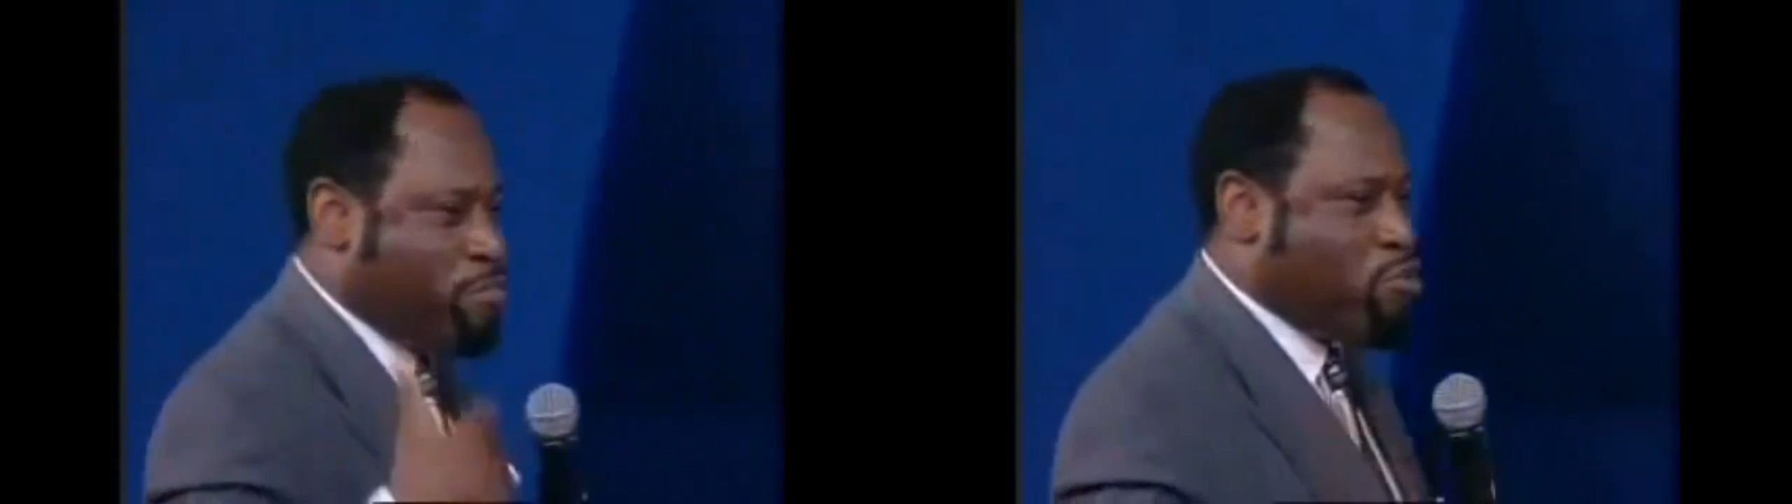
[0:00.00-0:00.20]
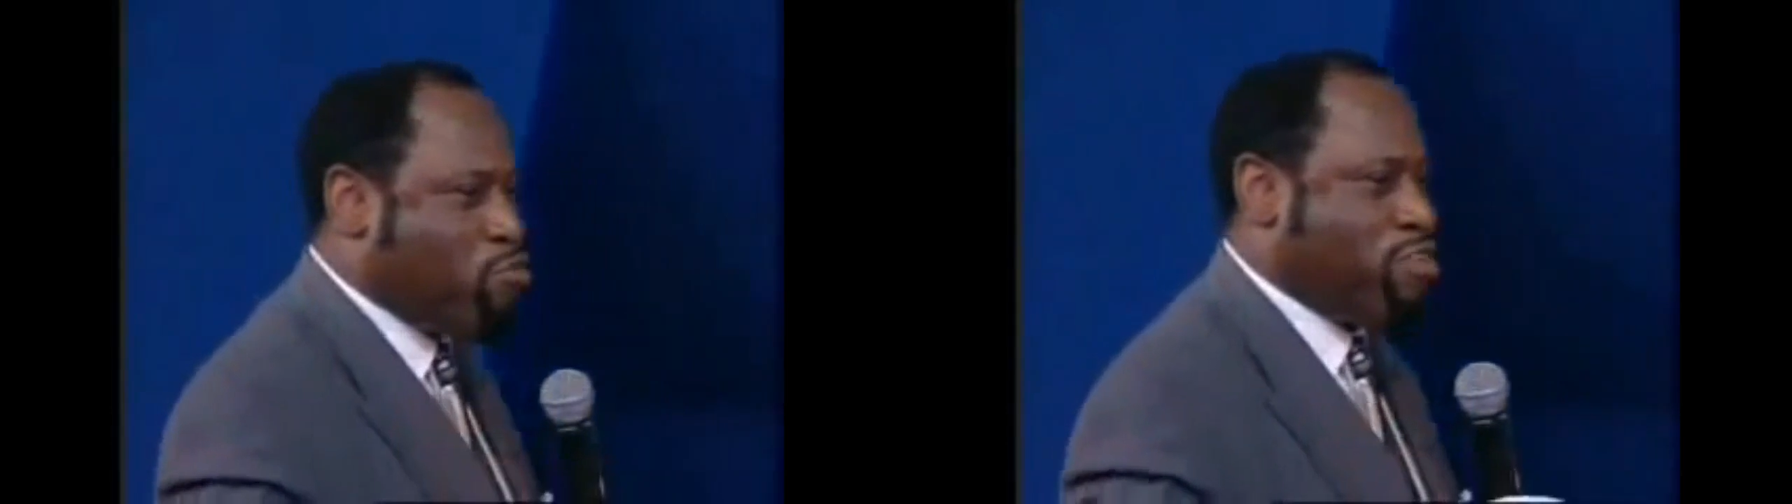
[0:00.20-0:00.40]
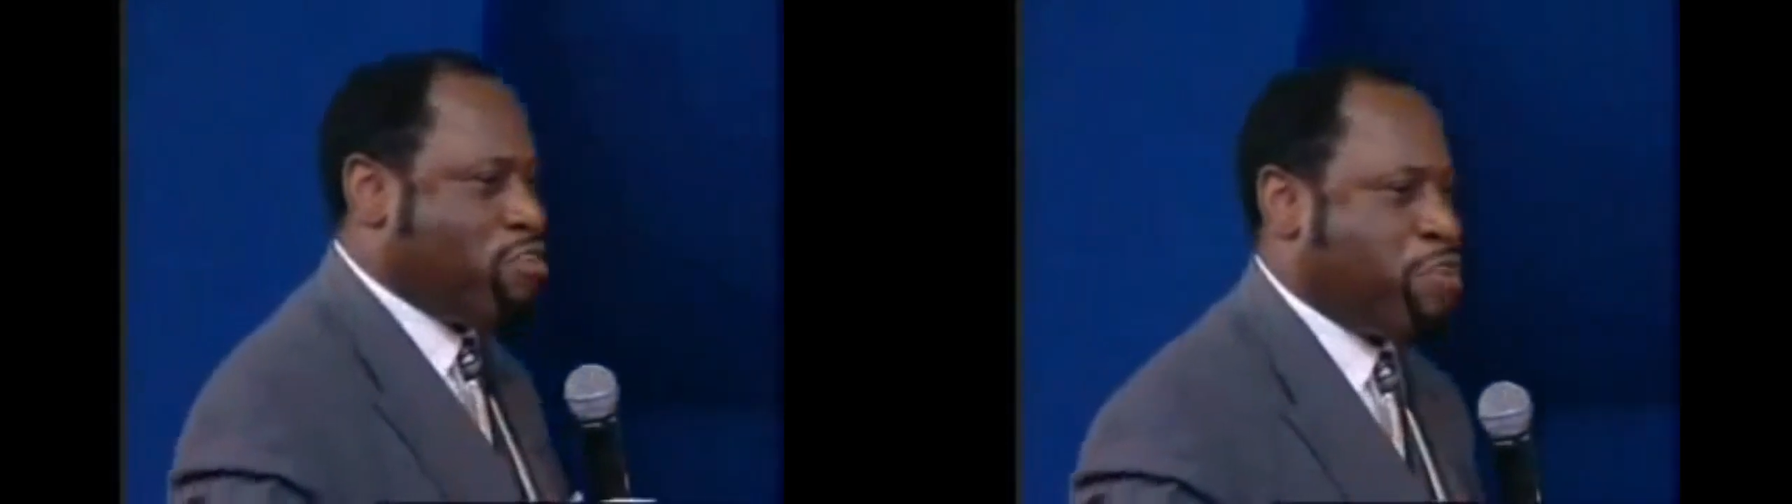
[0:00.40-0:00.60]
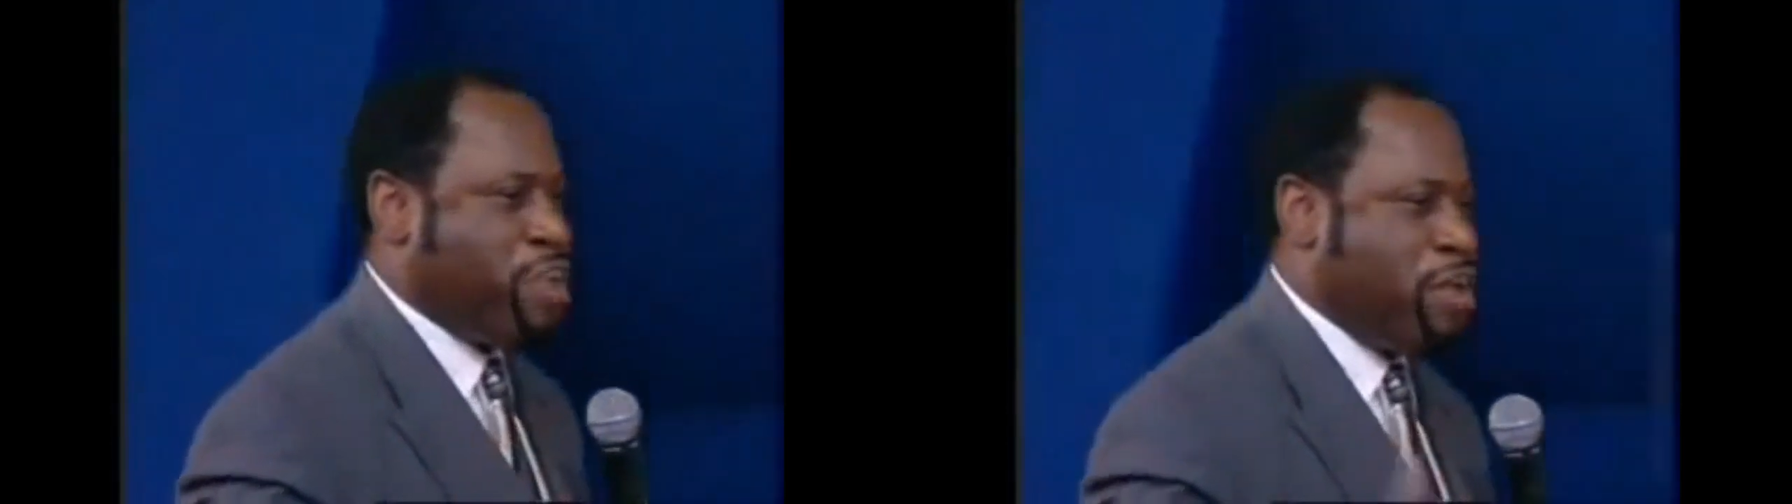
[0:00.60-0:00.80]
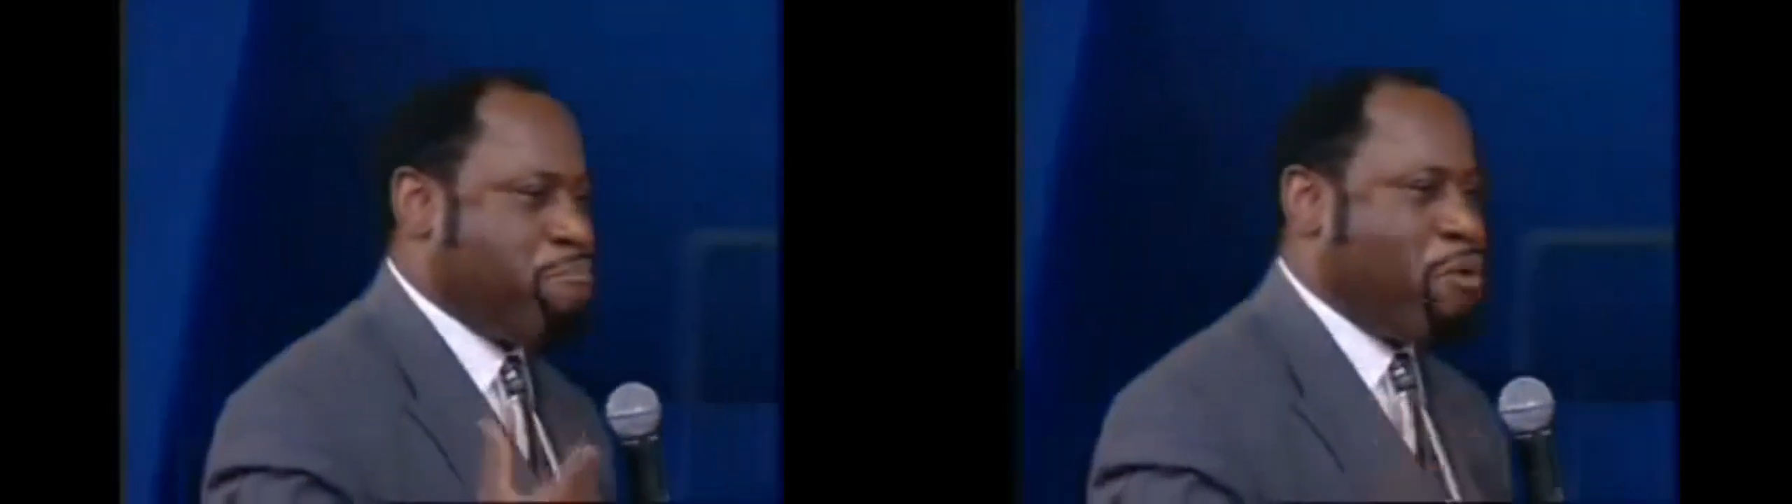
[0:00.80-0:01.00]
approval to
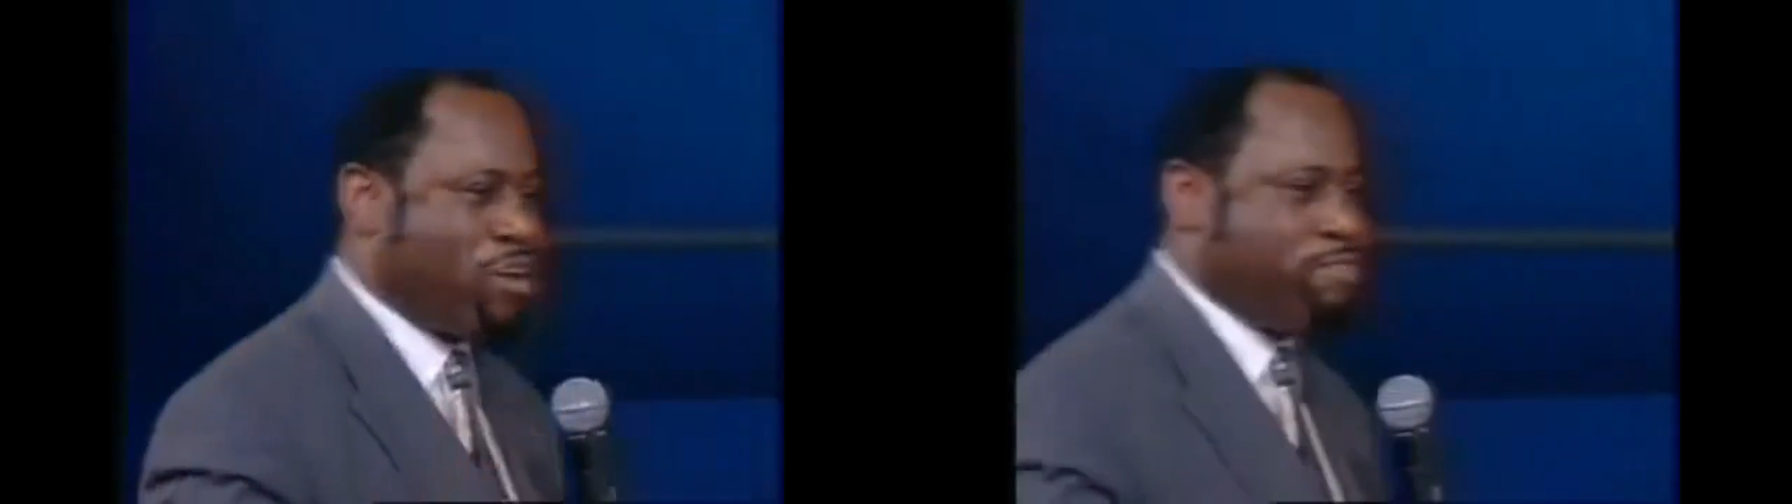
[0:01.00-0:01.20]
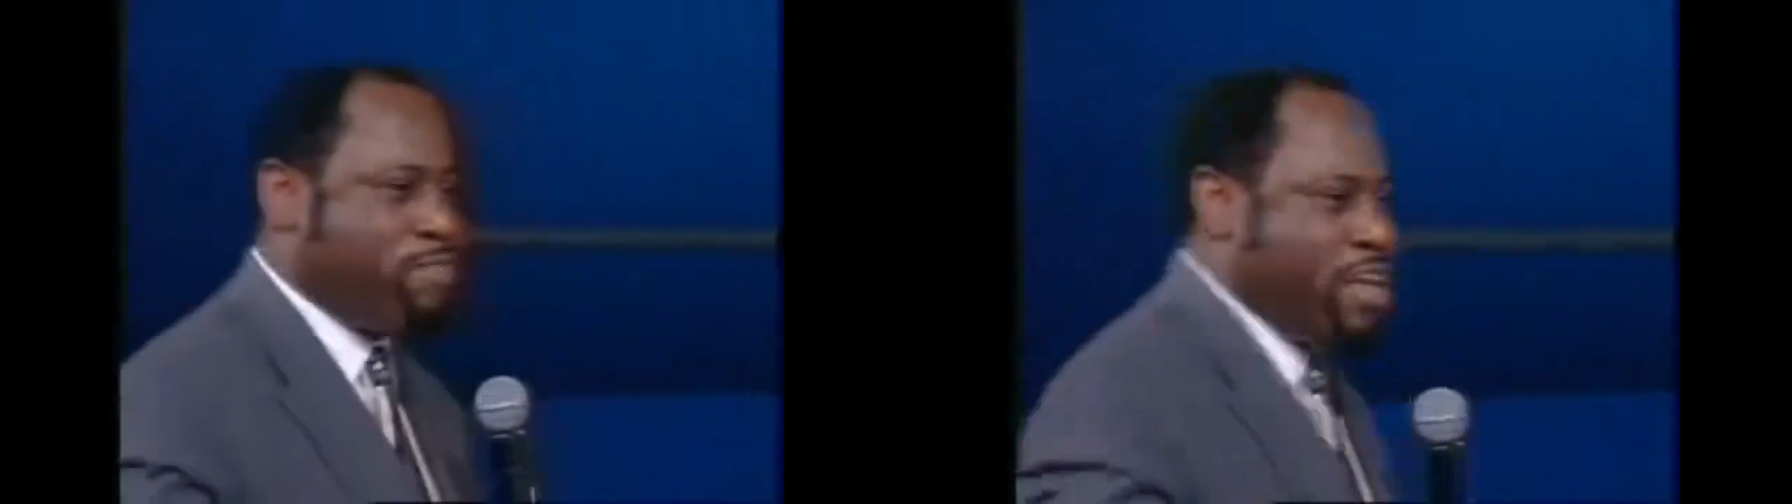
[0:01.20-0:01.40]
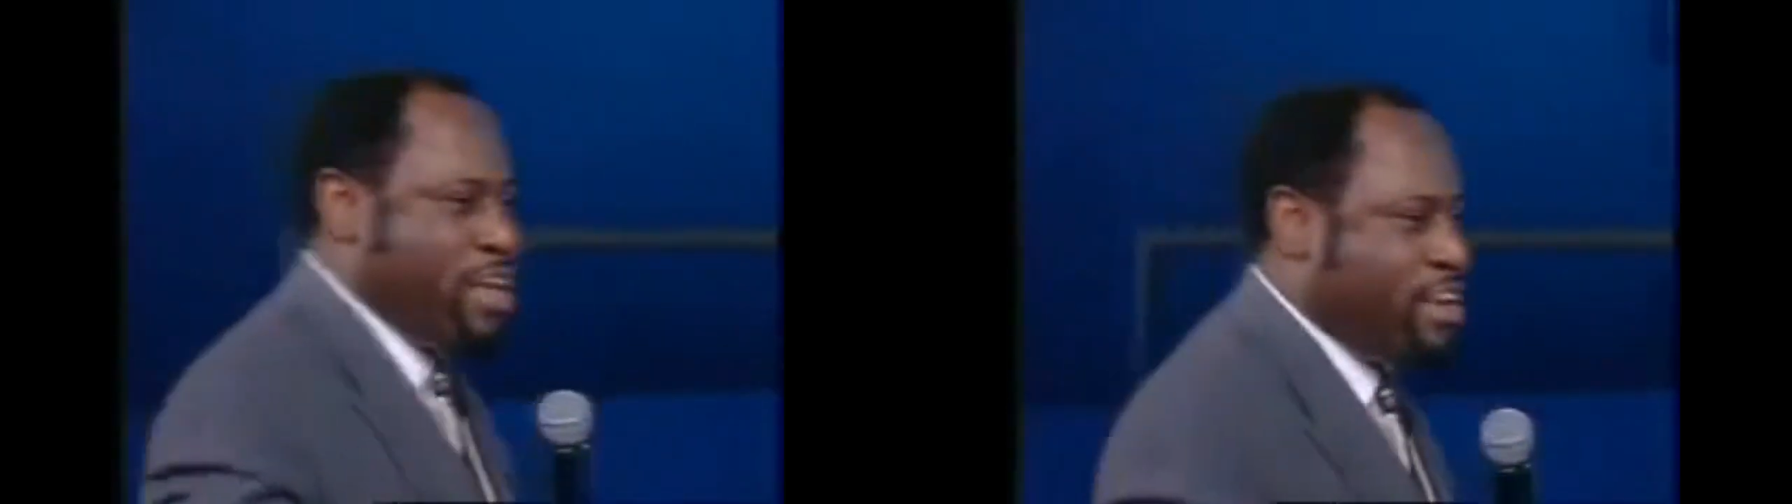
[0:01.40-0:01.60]
feel important.